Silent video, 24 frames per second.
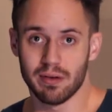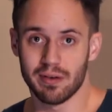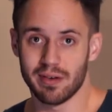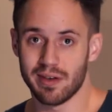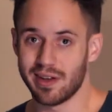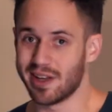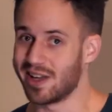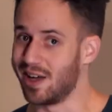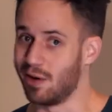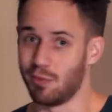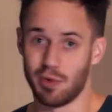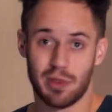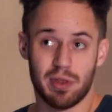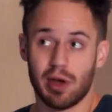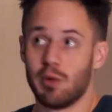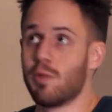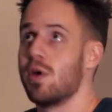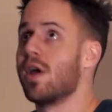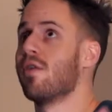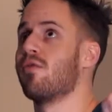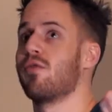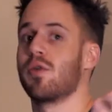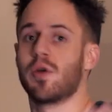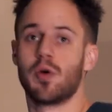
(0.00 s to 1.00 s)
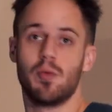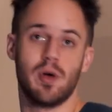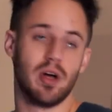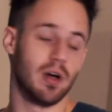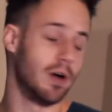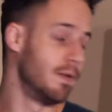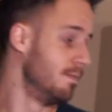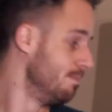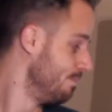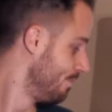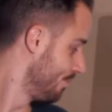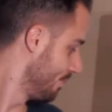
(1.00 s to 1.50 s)
Again, we think we have free
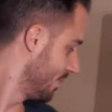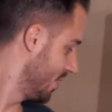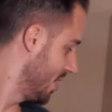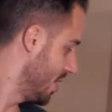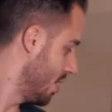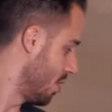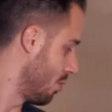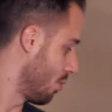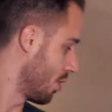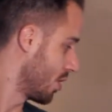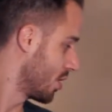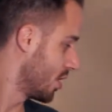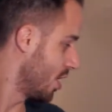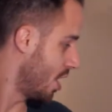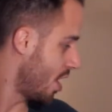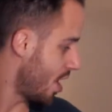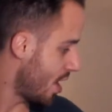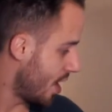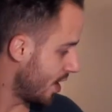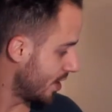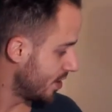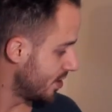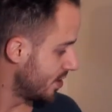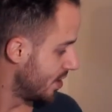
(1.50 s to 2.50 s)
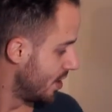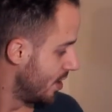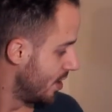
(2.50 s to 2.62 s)
will. No, we're caught